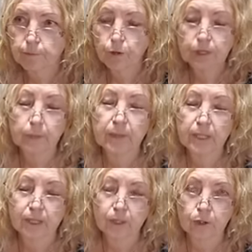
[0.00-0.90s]
well, it's a
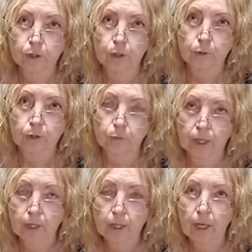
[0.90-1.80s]
medicinal dose,
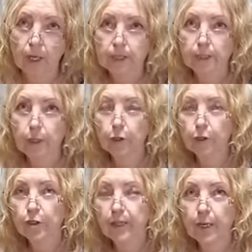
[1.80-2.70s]
right? So
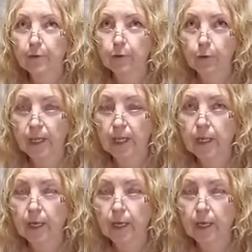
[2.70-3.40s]
you're doing that for a week,